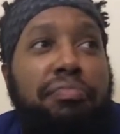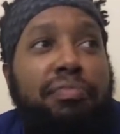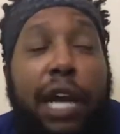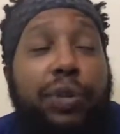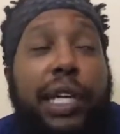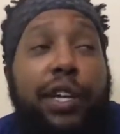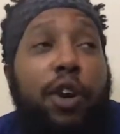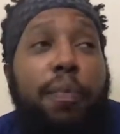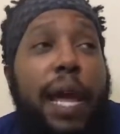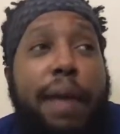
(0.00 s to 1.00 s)
they're
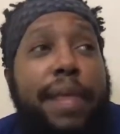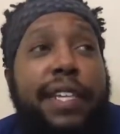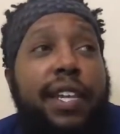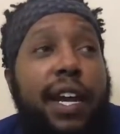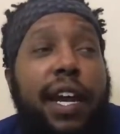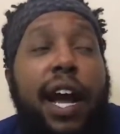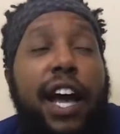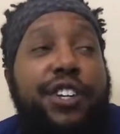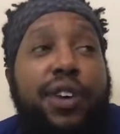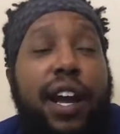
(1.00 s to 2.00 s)
gonna pay him that second
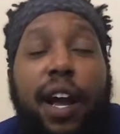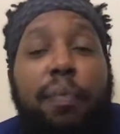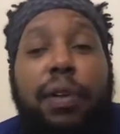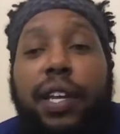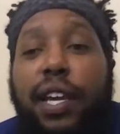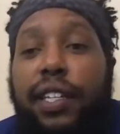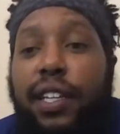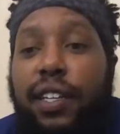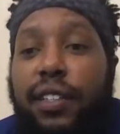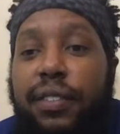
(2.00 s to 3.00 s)
contract. I'll put it like that.